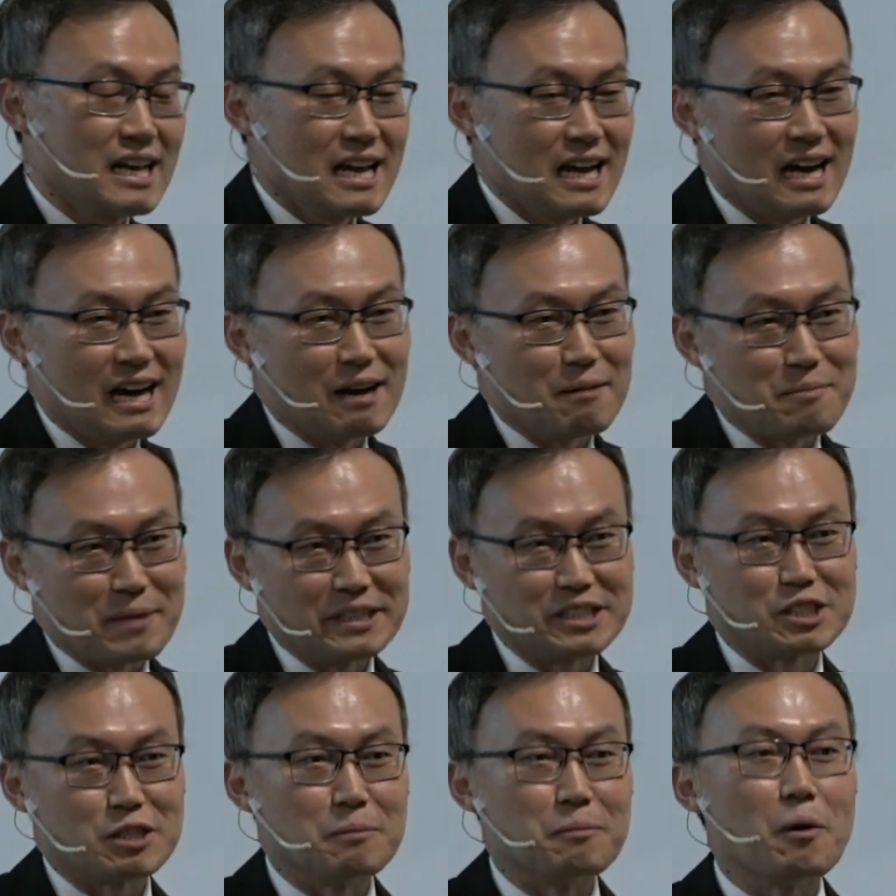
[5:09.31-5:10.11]
uh,
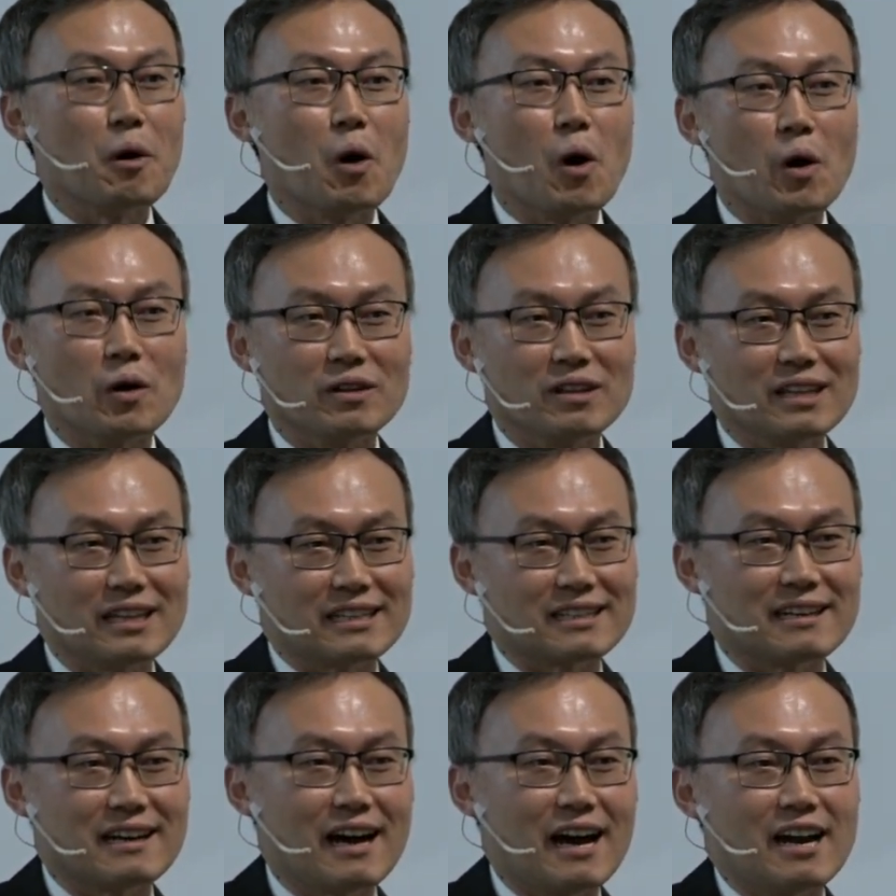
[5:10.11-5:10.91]
based upon
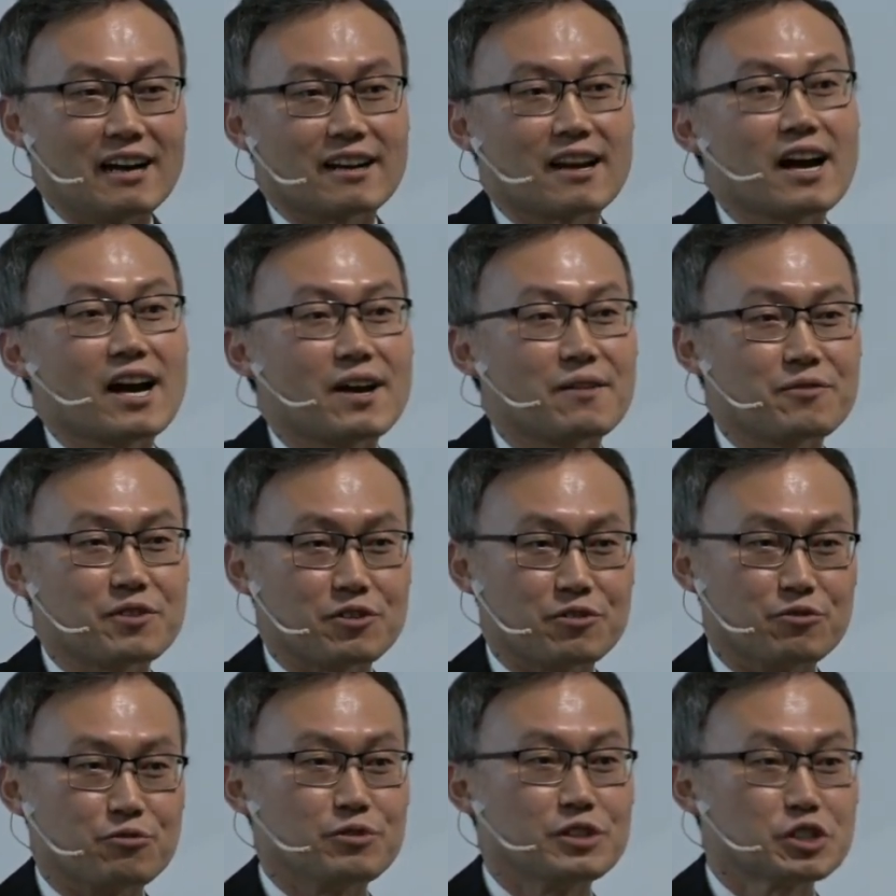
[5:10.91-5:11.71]
like
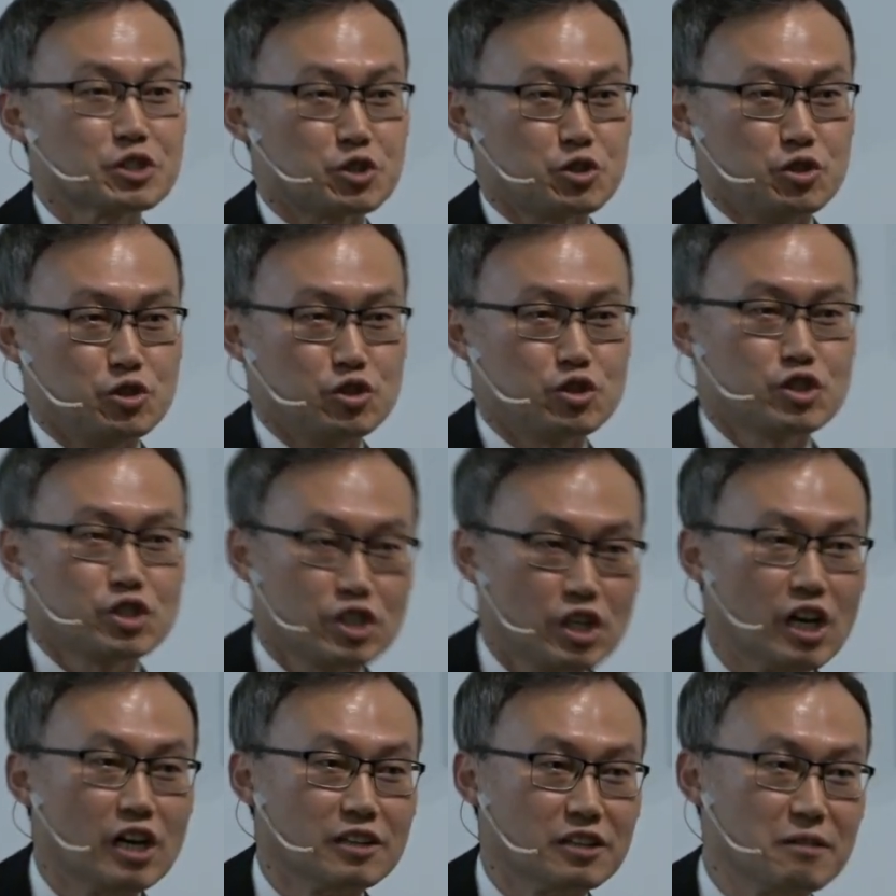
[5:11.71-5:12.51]
archival
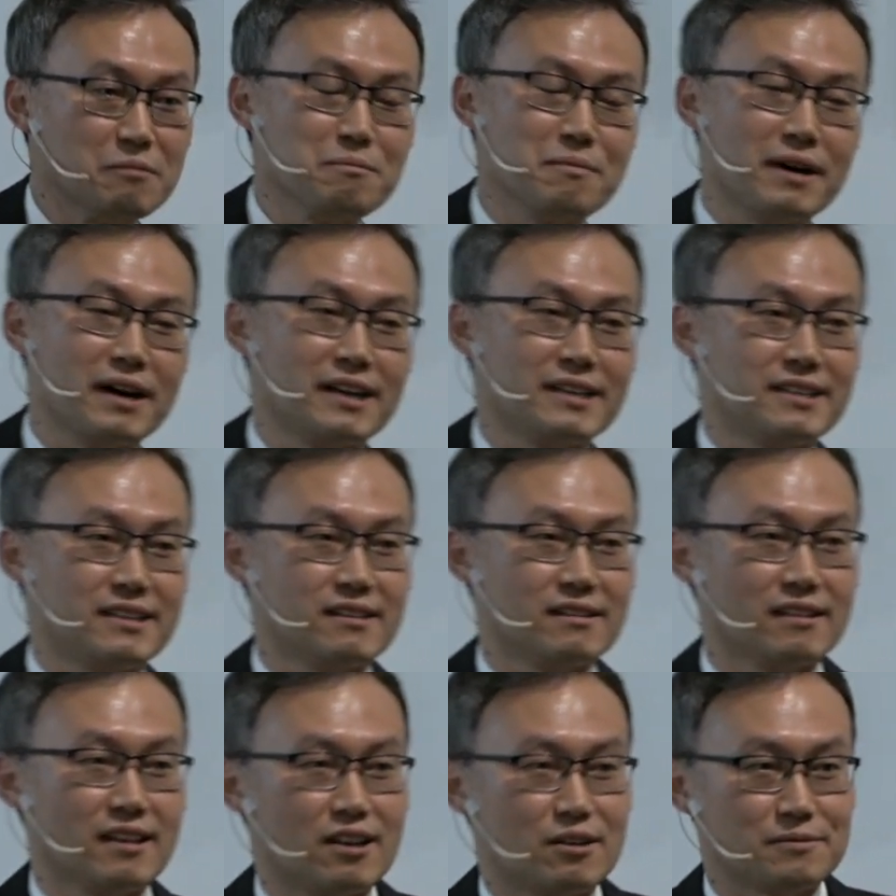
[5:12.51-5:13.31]
research uh, done by the,
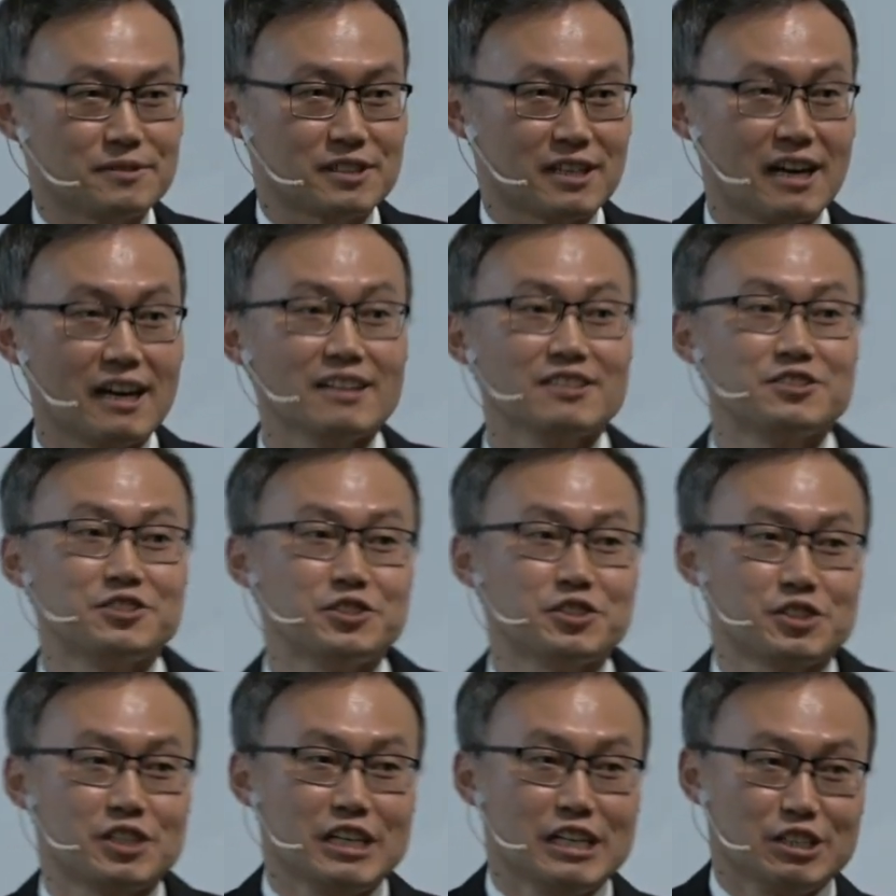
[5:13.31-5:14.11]
a lot of
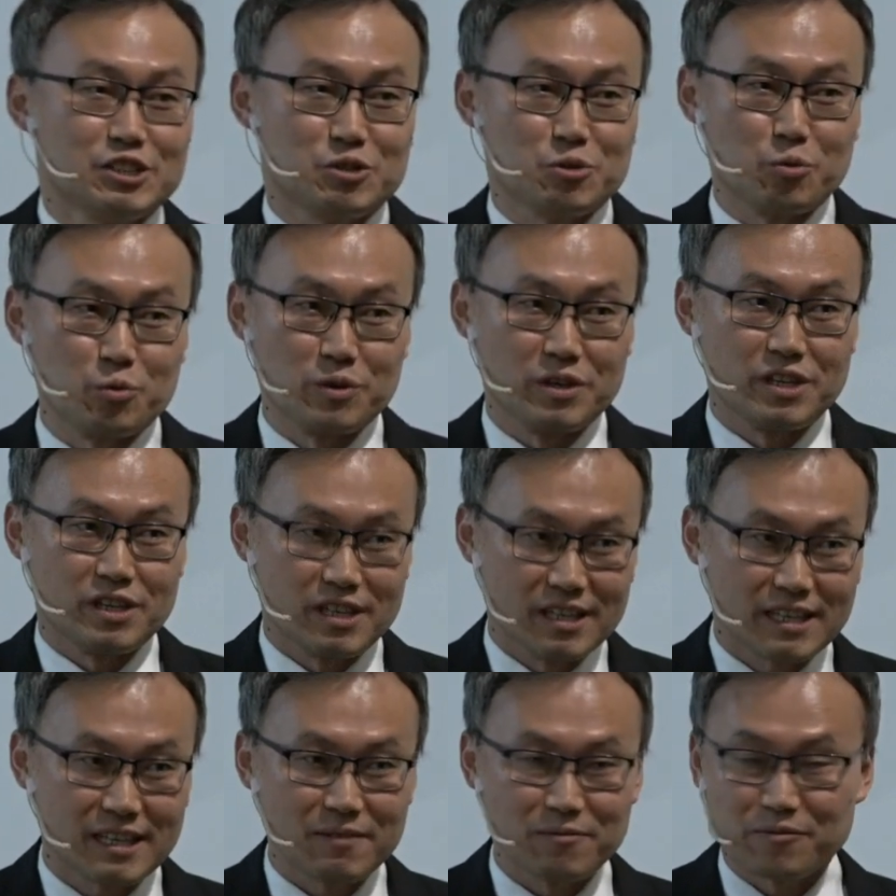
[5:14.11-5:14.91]
scholars. So
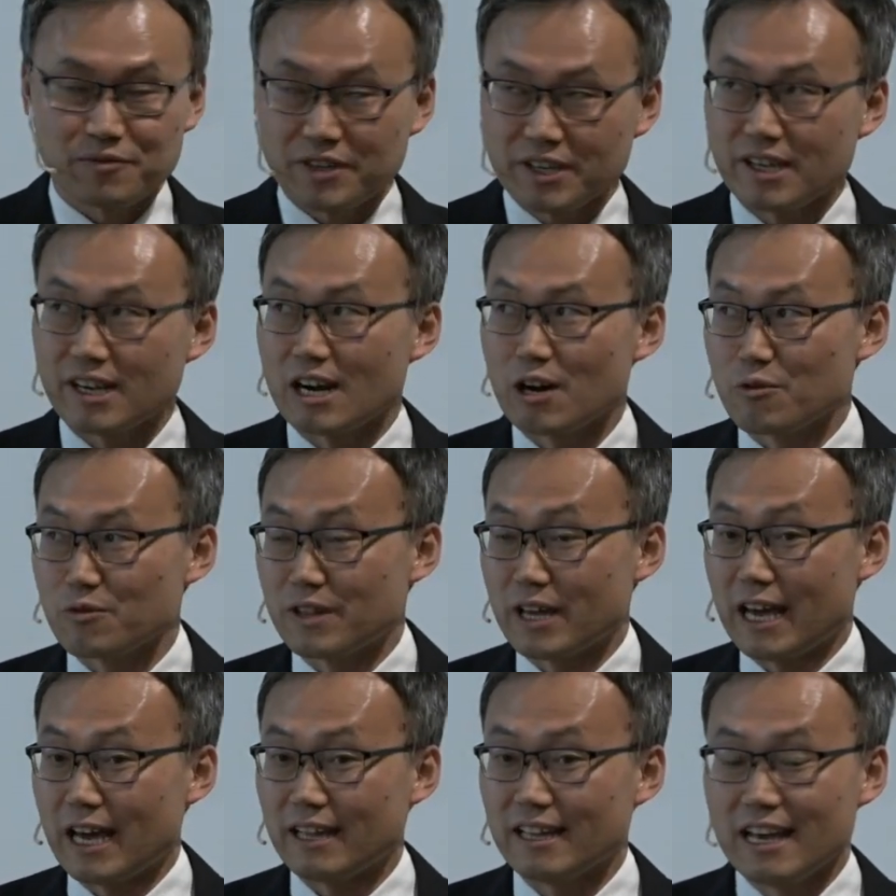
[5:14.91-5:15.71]
we can figure out
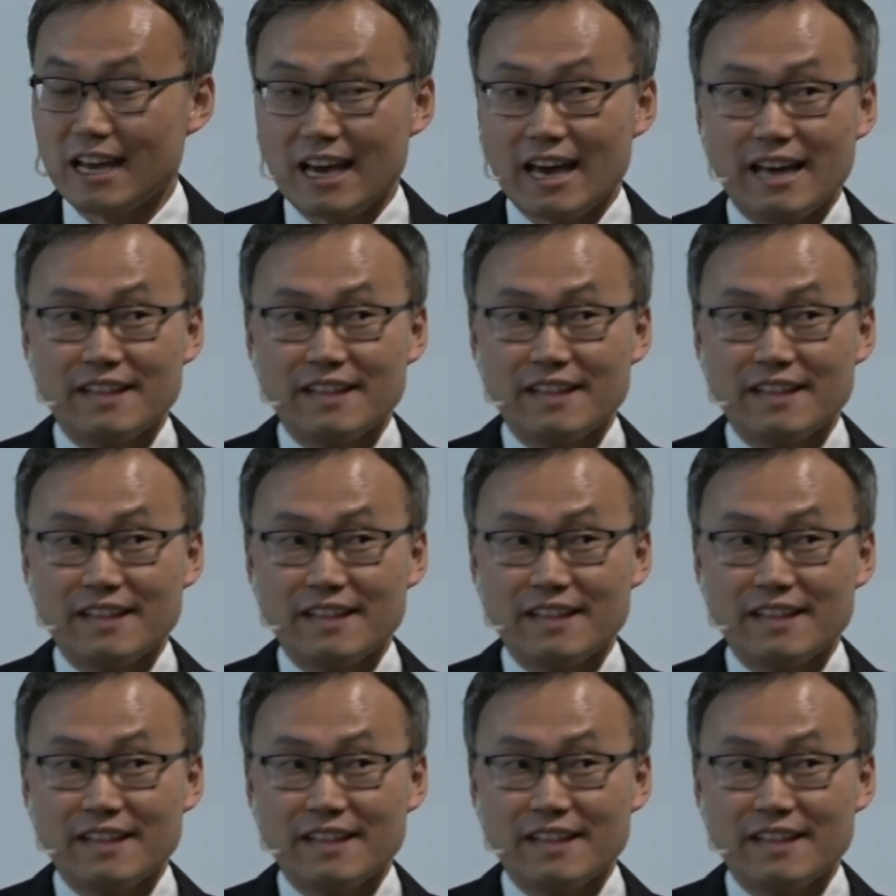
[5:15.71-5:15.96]
that.